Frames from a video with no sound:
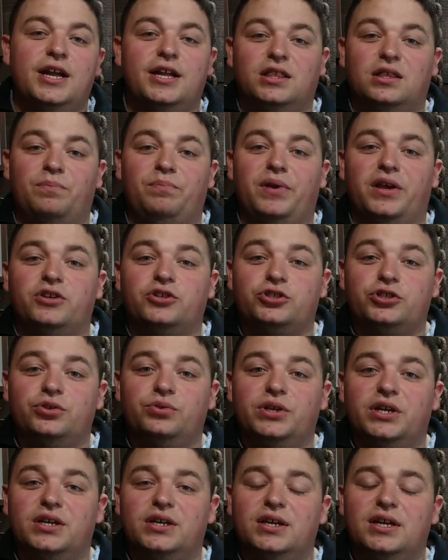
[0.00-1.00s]
The big
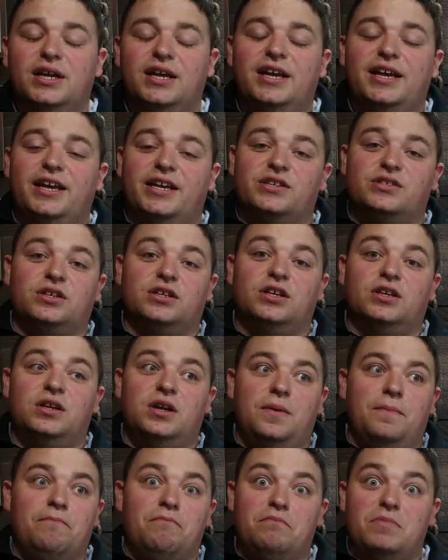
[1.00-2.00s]
Shuda is a
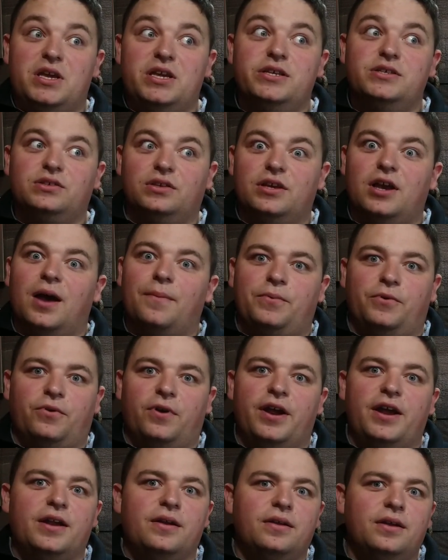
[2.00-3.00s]
measly
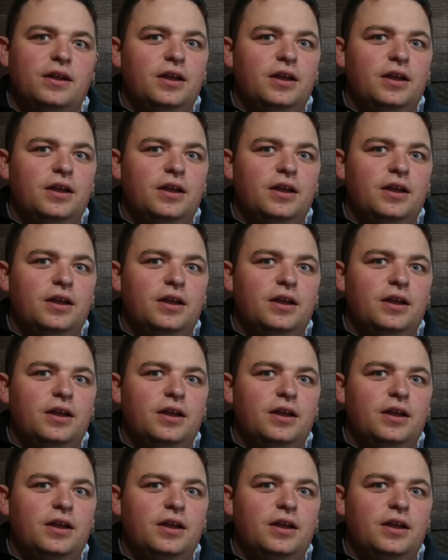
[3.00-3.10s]
upgrade,